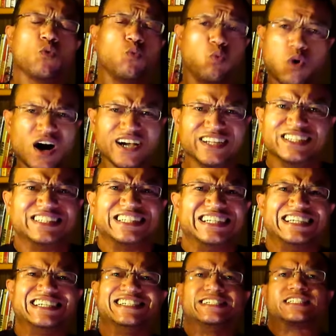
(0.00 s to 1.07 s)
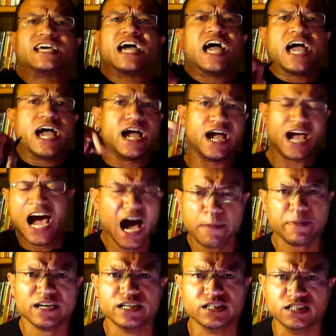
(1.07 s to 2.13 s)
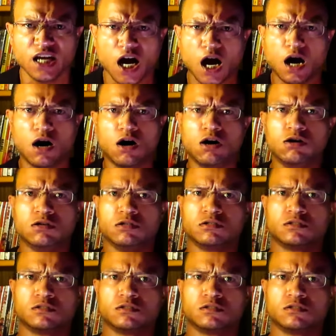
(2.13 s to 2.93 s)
What is happening, y'all?